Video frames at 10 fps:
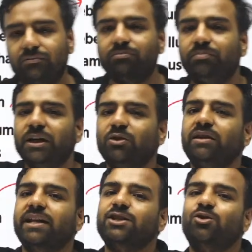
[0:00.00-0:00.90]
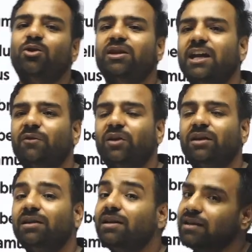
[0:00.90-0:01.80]
particular restaurant or cafe
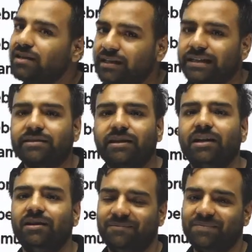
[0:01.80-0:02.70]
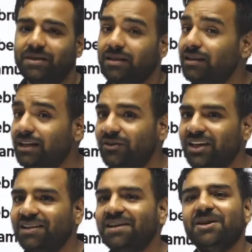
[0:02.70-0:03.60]
yesterday
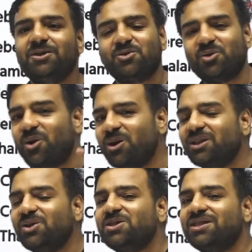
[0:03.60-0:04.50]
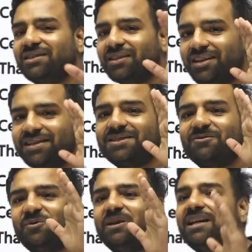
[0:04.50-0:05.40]
evening. So all those things
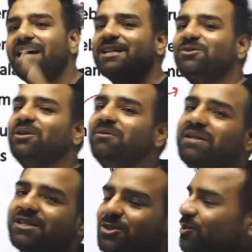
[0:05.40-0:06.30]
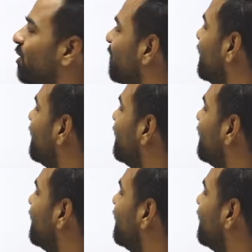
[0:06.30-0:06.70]
will actually be stored where?